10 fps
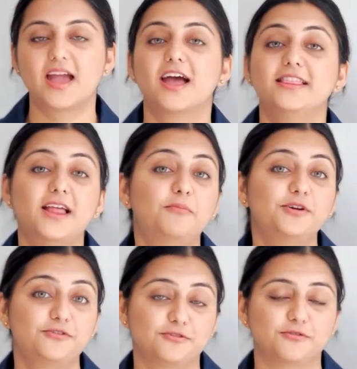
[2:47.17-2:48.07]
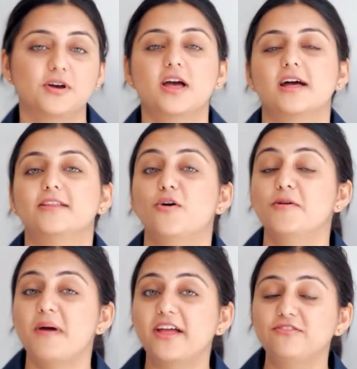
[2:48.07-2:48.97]
Number two, now
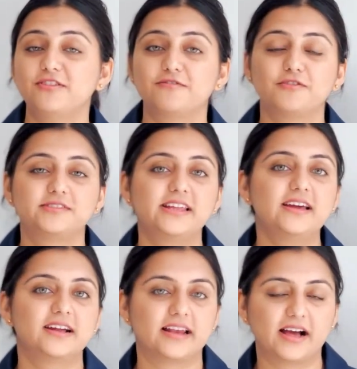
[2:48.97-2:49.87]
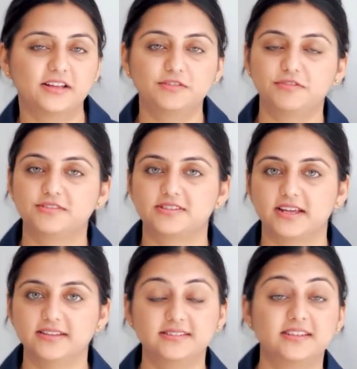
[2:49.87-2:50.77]
imagine if you see a glass which
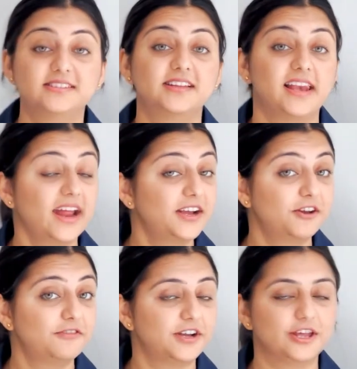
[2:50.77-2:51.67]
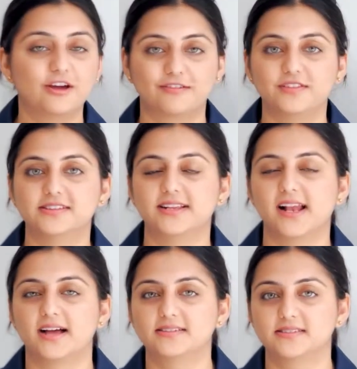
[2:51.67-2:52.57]
says the selectivity of this
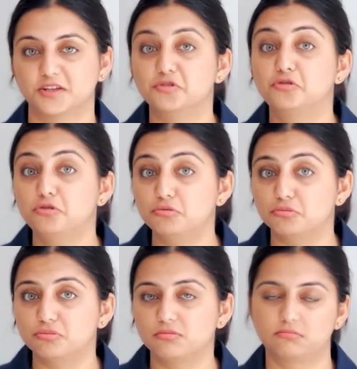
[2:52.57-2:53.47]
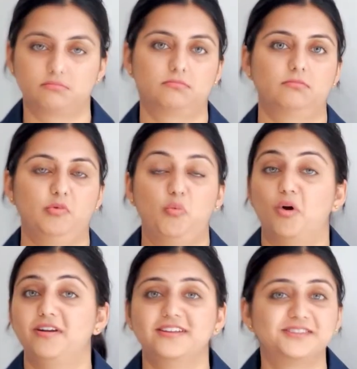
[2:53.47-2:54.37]
glass is 2.
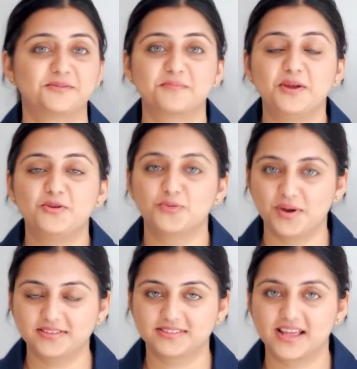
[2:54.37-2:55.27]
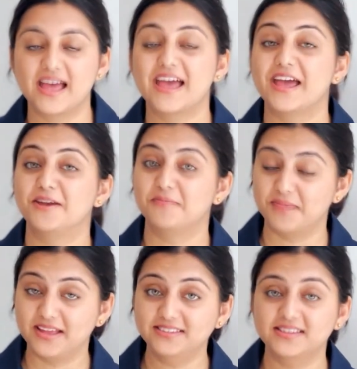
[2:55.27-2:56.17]
What does it mean to us? It
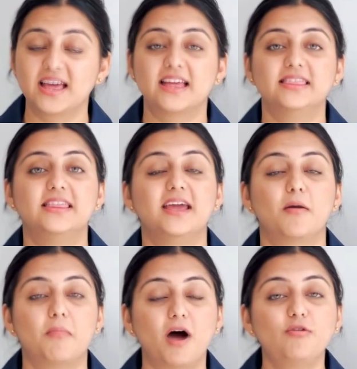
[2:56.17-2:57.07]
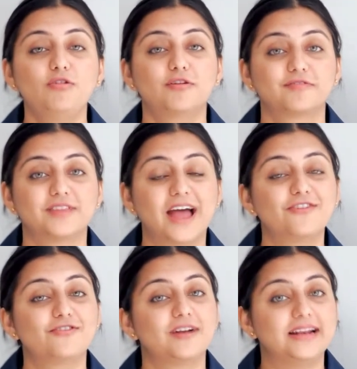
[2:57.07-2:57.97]
means the amount of
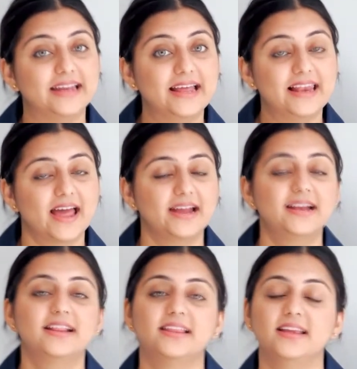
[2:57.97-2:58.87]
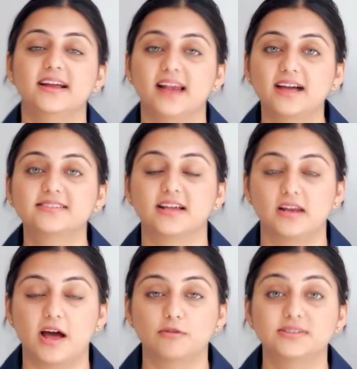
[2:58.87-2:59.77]
natural daylight that the glass
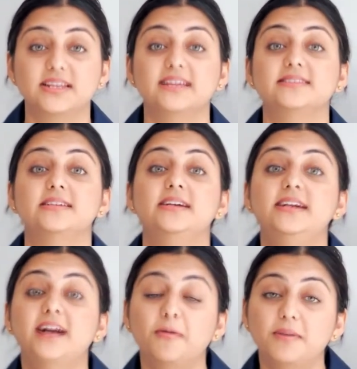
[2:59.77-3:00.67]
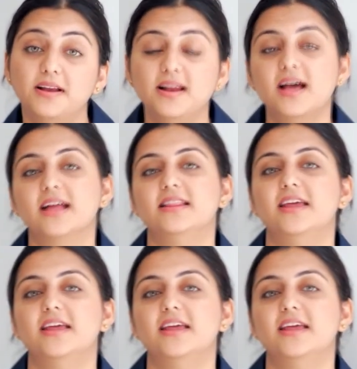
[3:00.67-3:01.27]
allows is double the